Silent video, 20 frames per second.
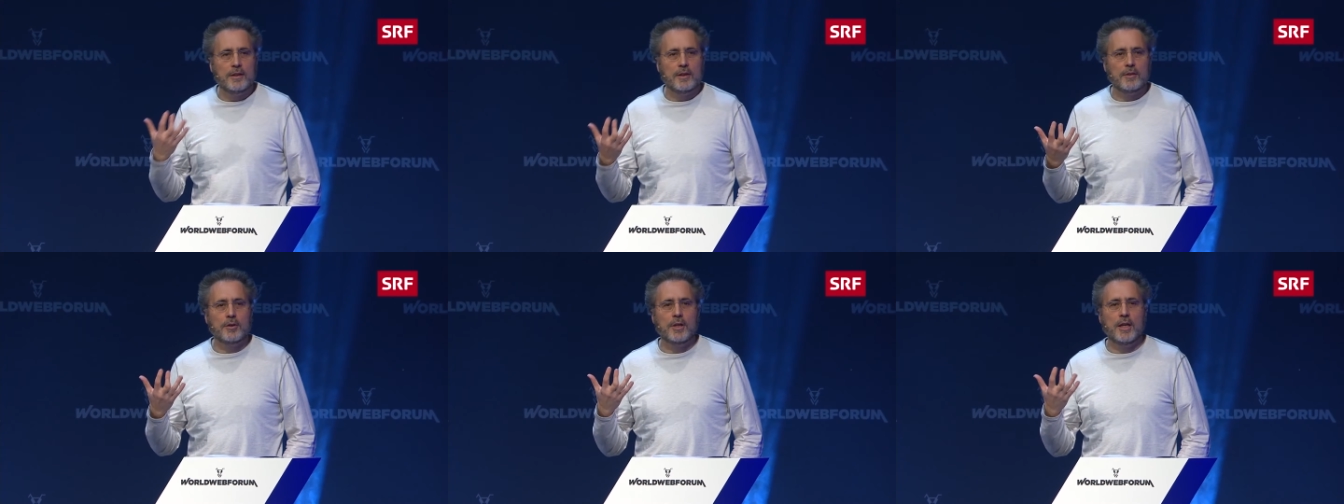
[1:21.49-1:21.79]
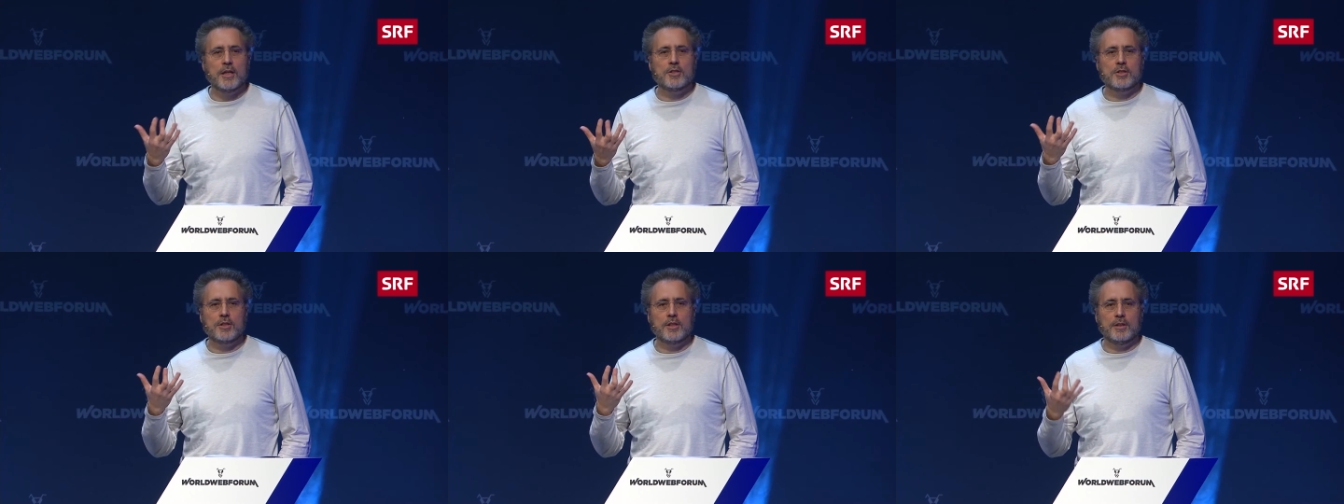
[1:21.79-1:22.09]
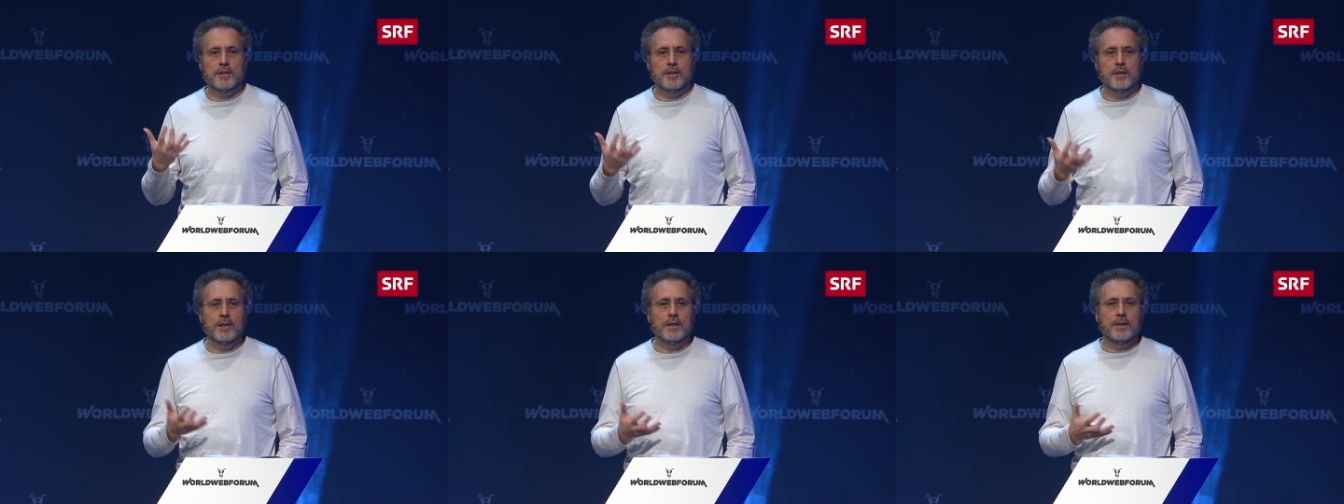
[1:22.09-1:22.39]
The
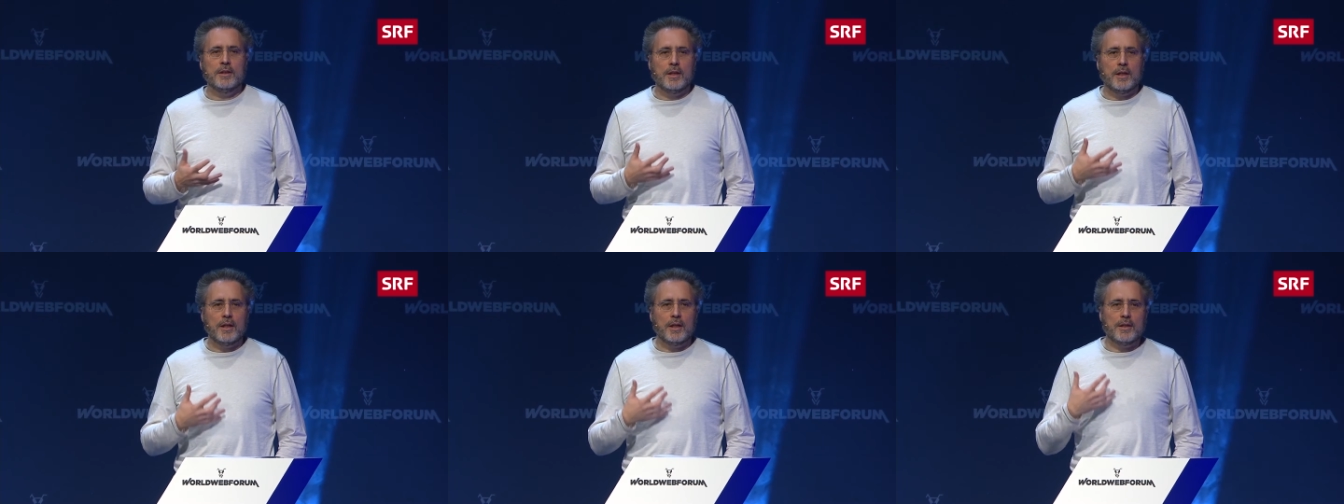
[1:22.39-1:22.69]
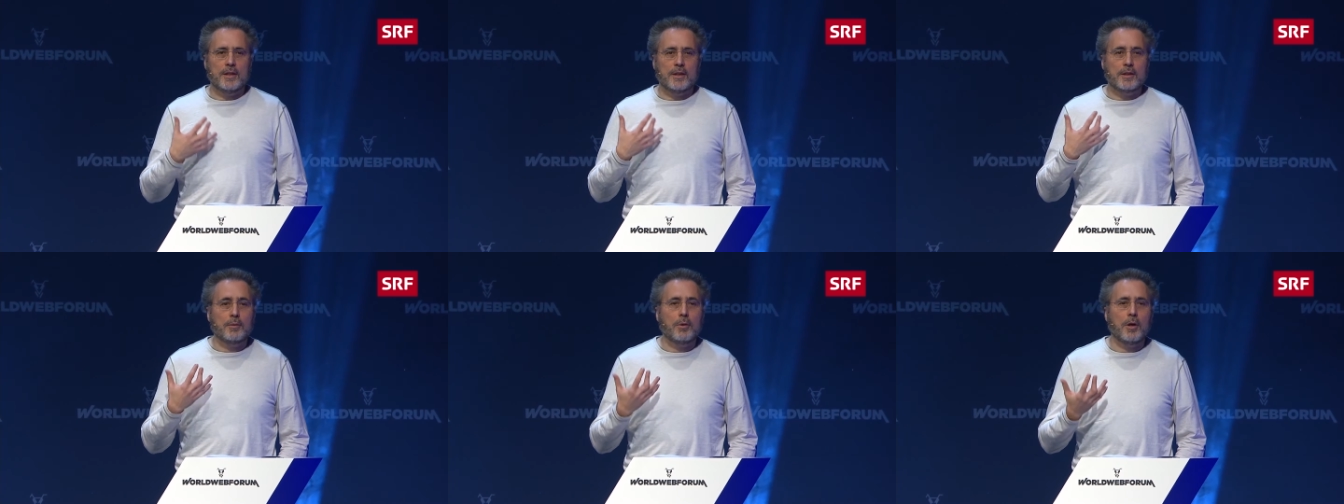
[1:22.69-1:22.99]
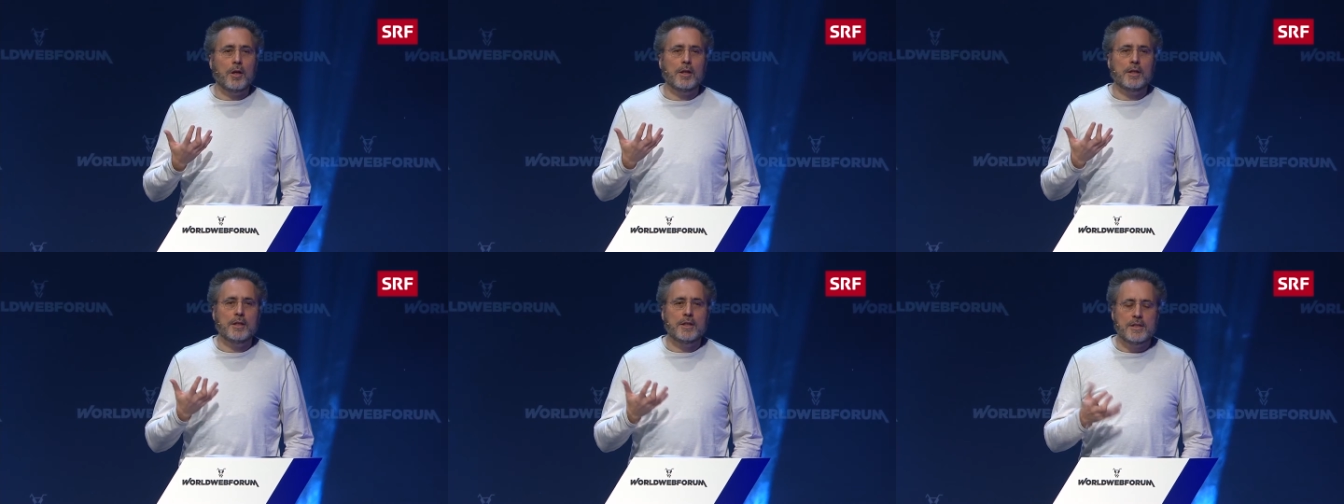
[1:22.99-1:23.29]
location, uh, the
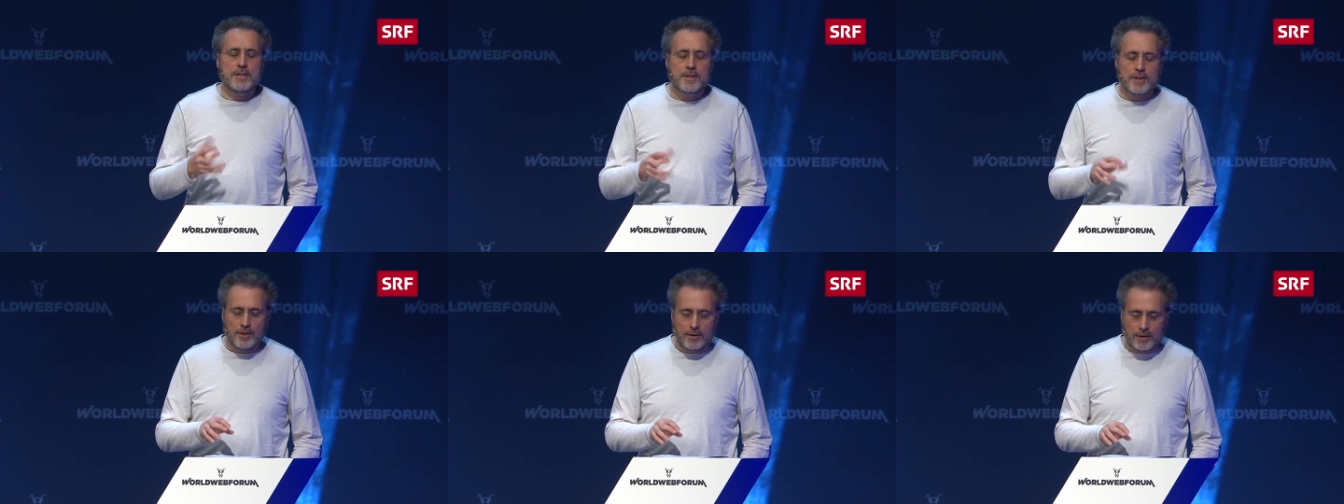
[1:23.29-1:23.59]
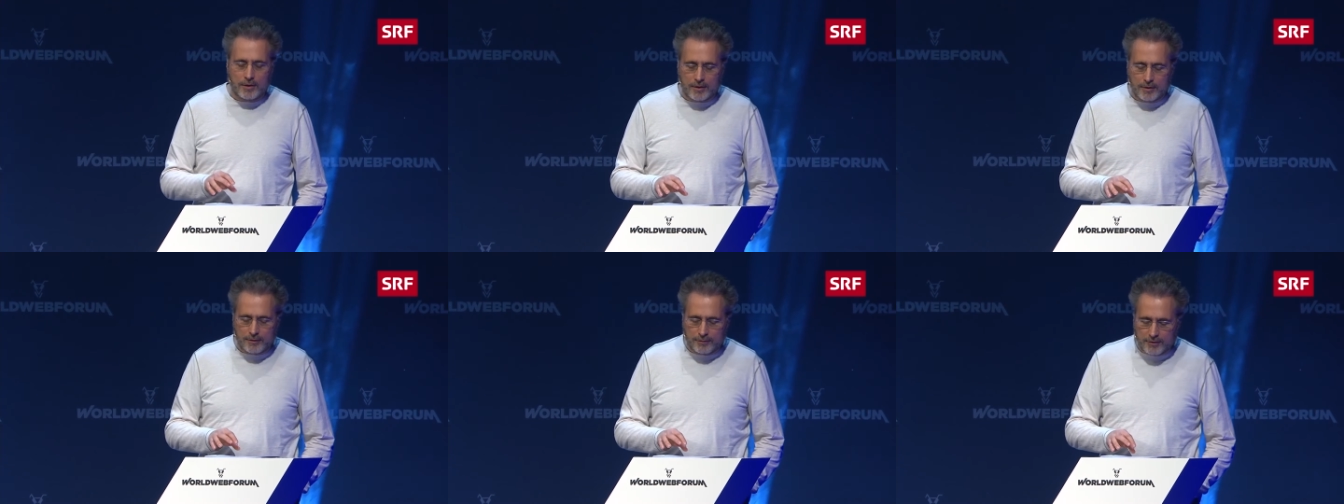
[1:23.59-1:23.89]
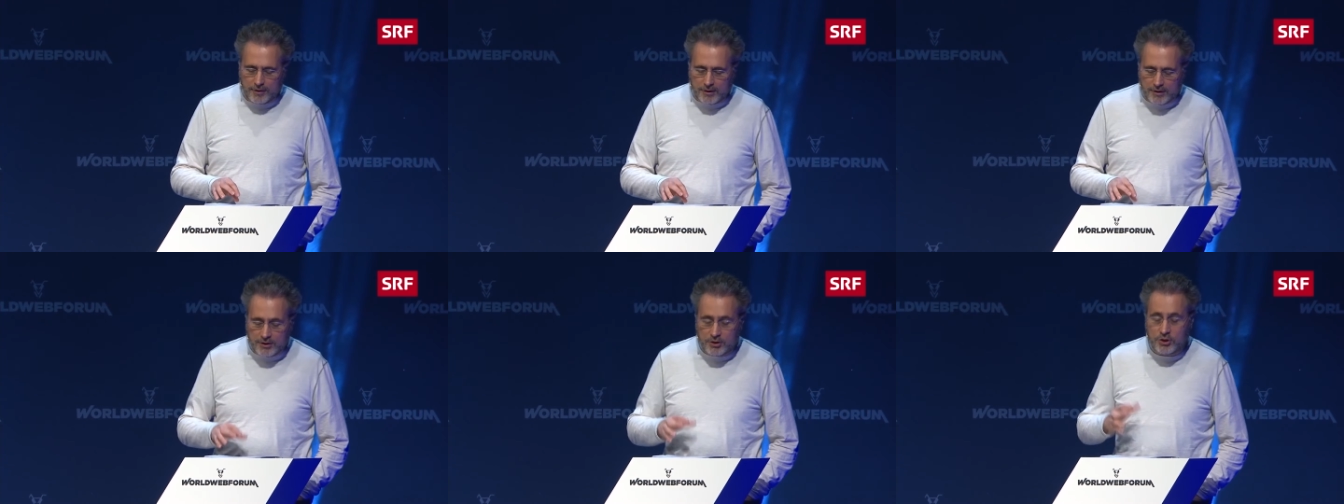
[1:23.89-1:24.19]
qualities
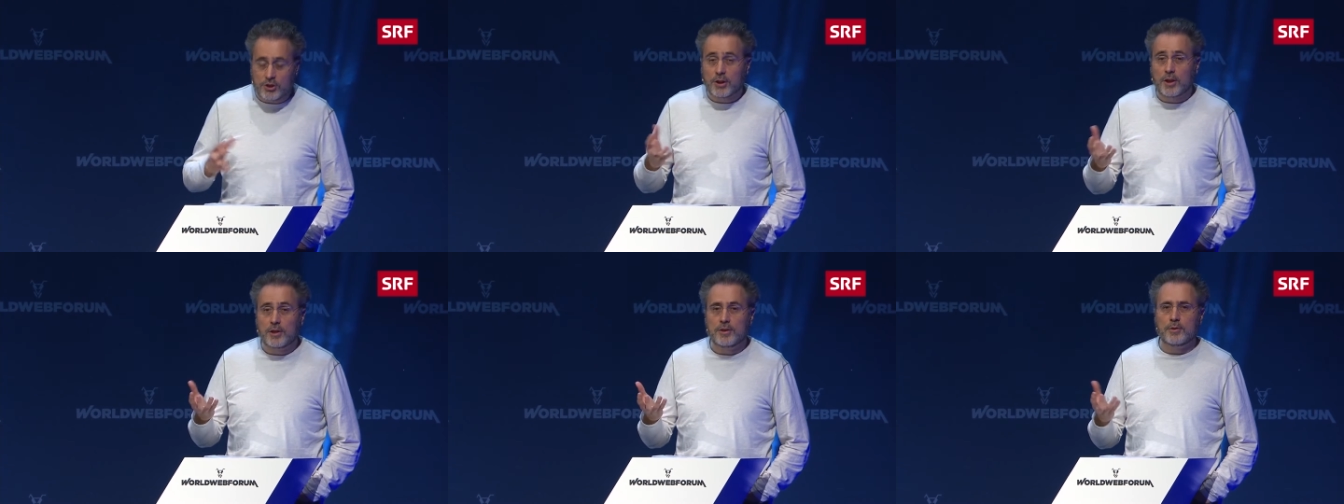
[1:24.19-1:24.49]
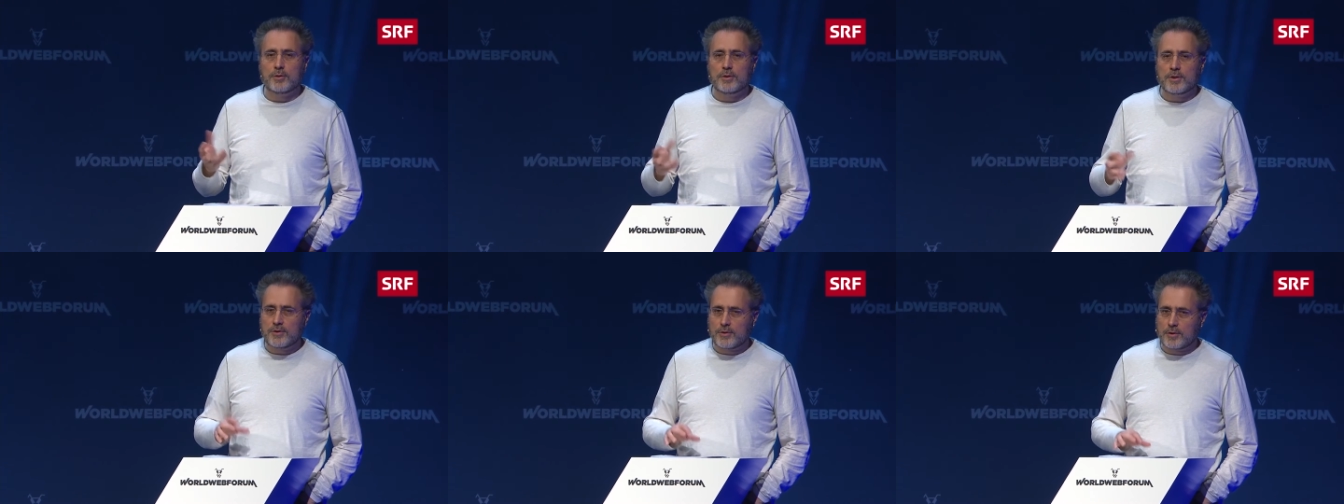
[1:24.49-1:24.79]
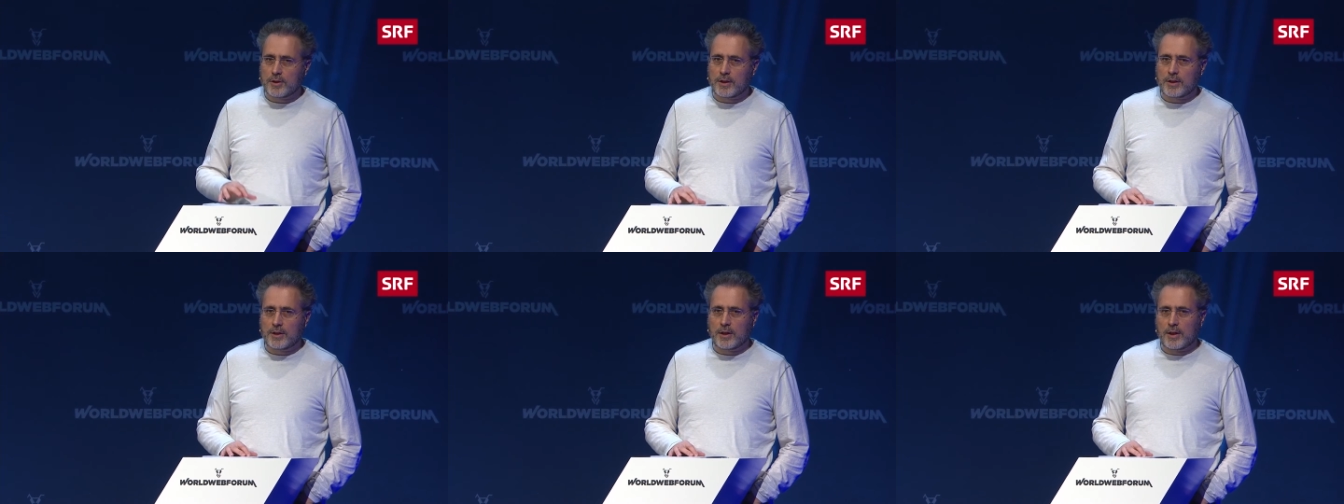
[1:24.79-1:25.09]
of the Standort
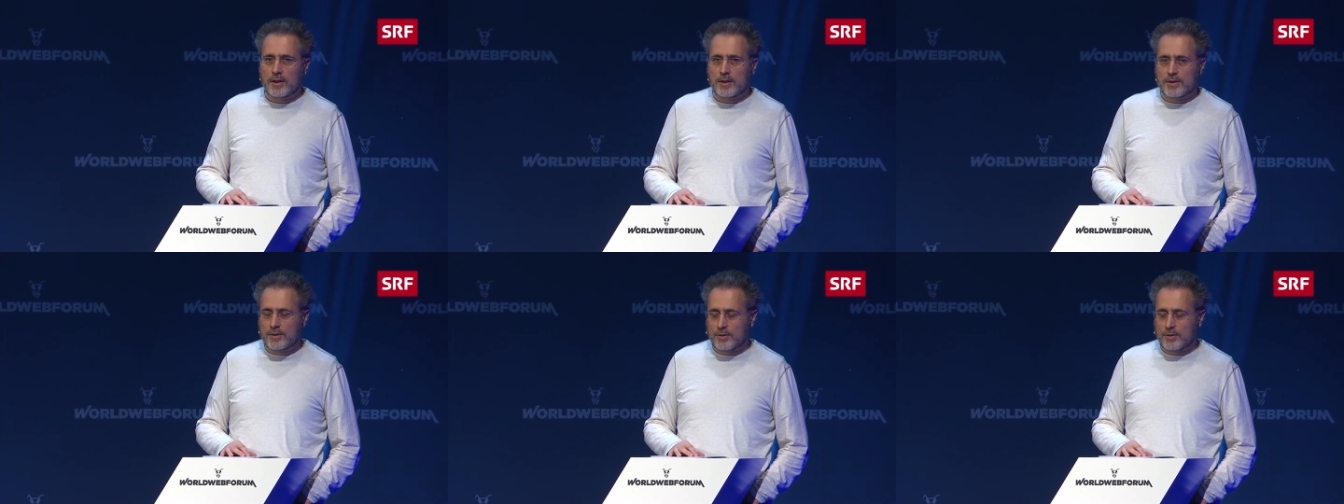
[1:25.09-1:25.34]
Zurich uh,